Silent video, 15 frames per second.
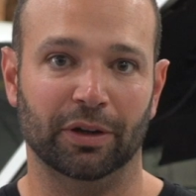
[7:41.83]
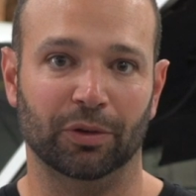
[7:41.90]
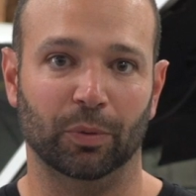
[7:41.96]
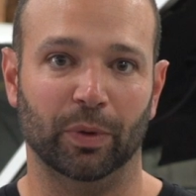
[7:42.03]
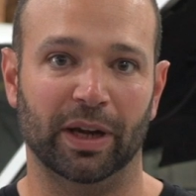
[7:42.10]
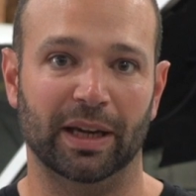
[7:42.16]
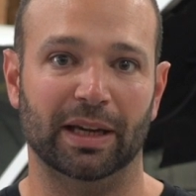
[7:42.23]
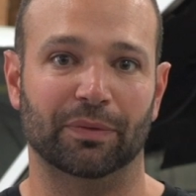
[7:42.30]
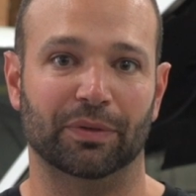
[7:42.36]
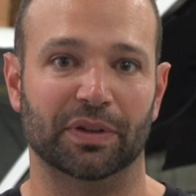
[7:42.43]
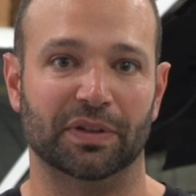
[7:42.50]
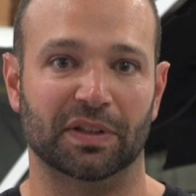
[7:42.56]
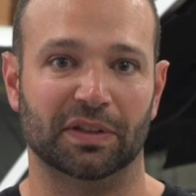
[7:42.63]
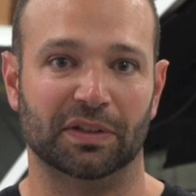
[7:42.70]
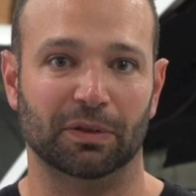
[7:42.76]
other way if the
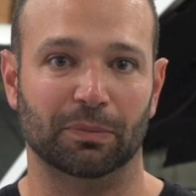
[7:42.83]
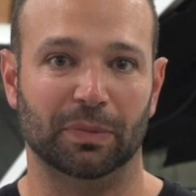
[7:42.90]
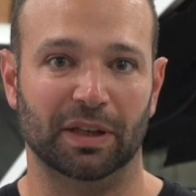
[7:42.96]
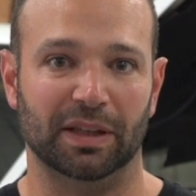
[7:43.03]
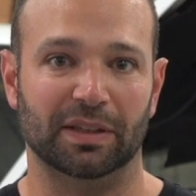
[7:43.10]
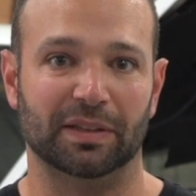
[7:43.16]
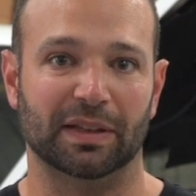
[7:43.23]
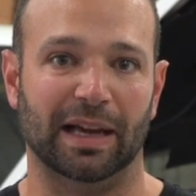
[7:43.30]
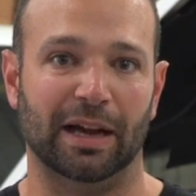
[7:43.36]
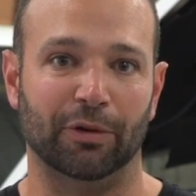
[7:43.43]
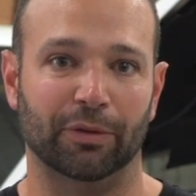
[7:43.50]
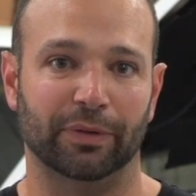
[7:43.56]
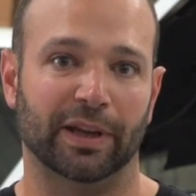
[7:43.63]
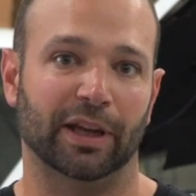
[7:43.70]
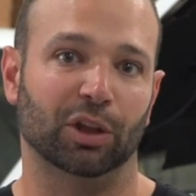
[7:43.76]
system is
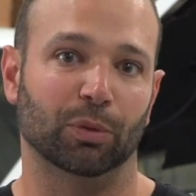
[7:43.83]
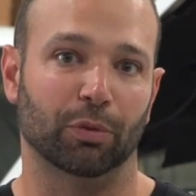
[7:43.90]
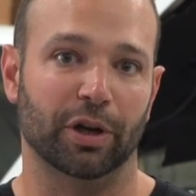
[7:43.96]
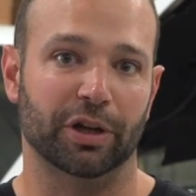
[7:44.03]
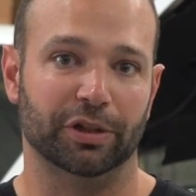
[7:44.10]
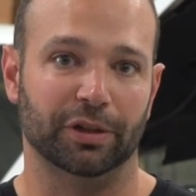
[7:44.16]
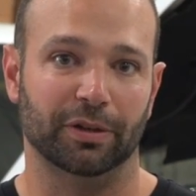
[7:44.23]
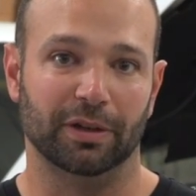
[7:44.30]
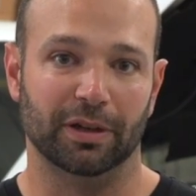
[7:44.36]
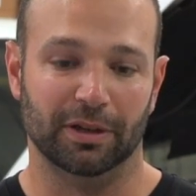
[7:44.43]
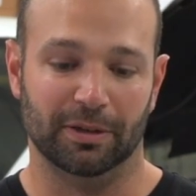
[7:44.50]
out of calibration.